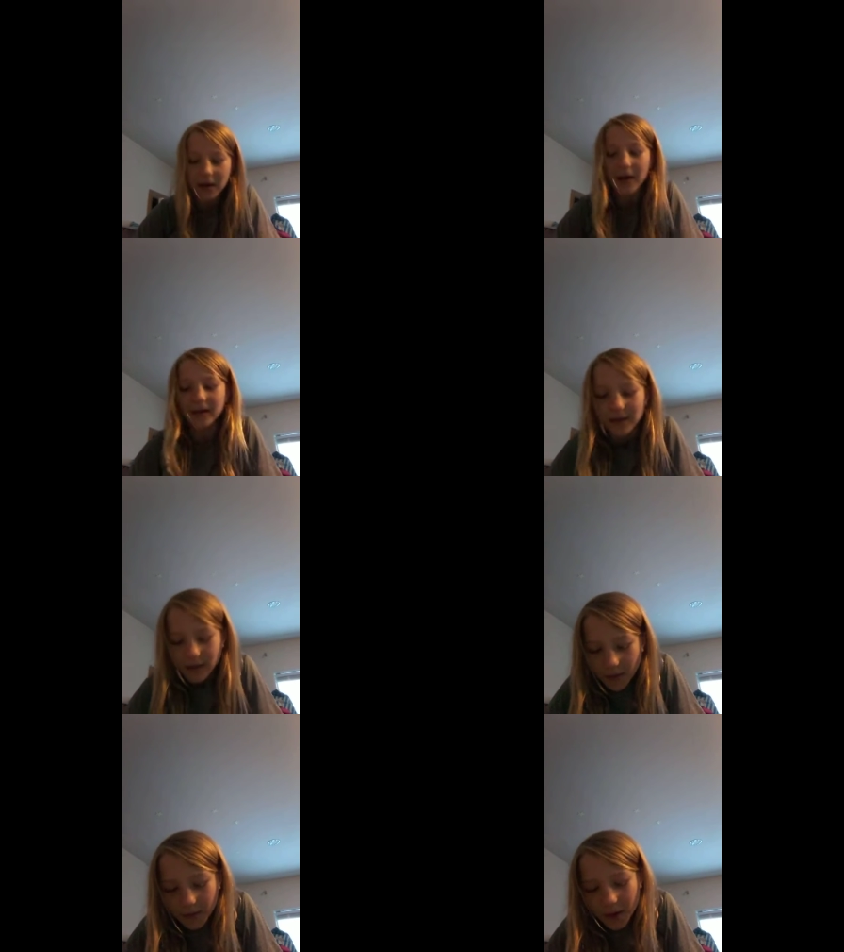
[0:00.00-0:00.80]
you guys are
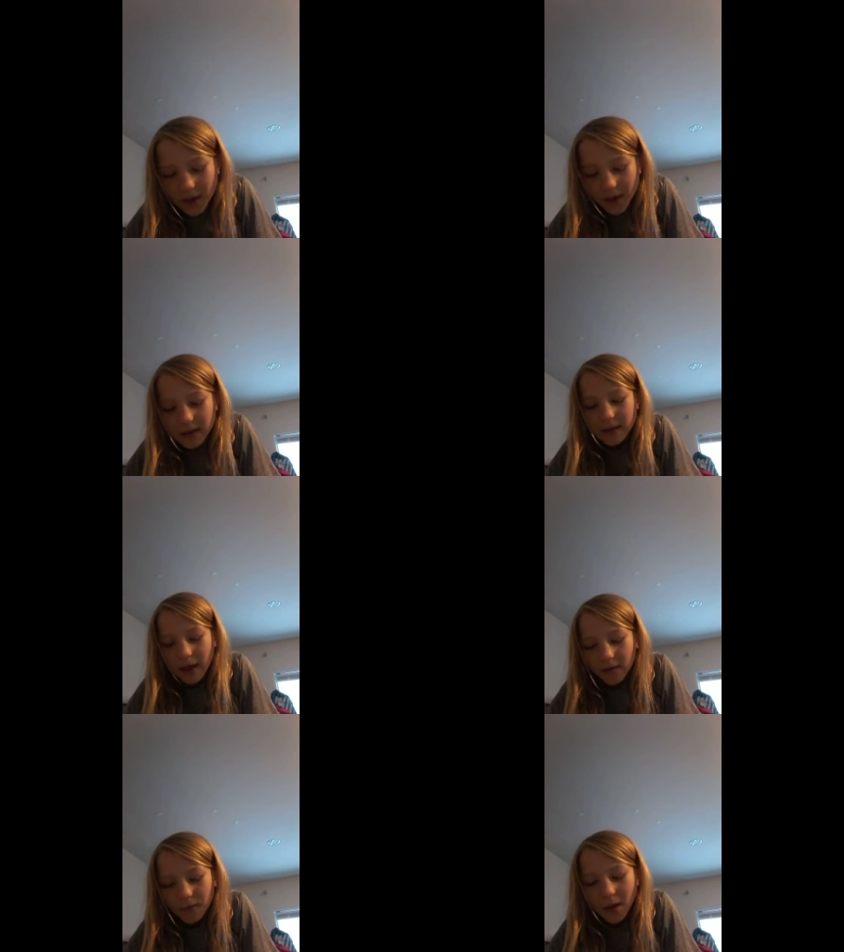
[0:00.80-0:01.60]
commenting
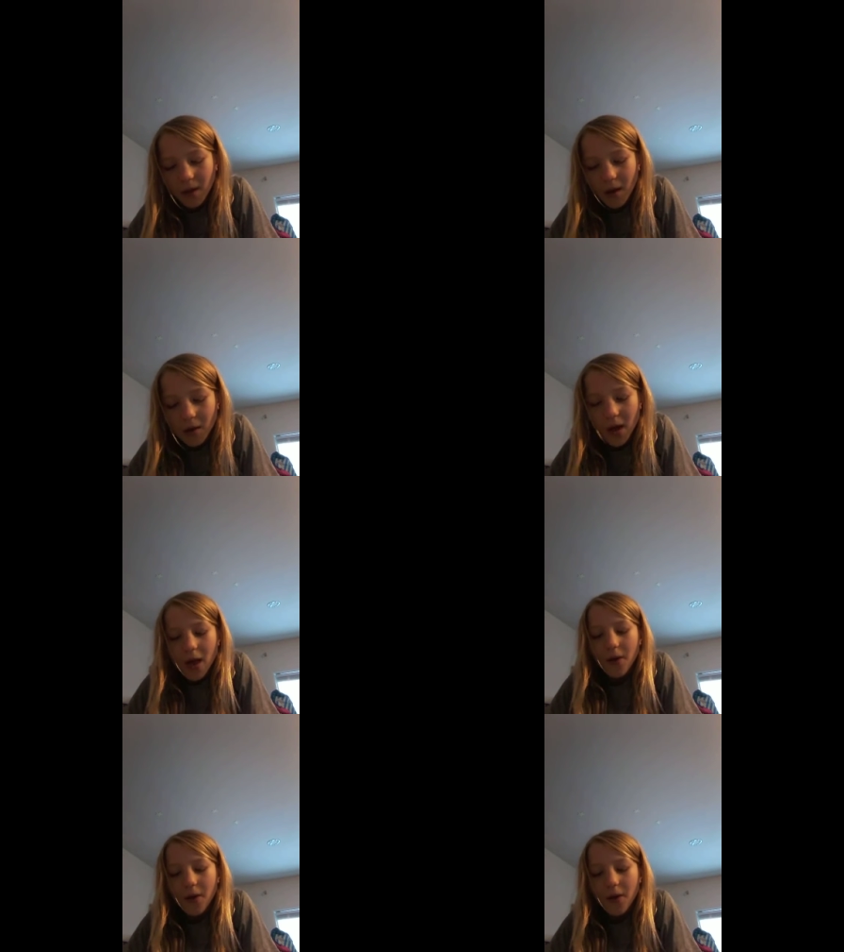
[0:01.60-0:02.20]
down below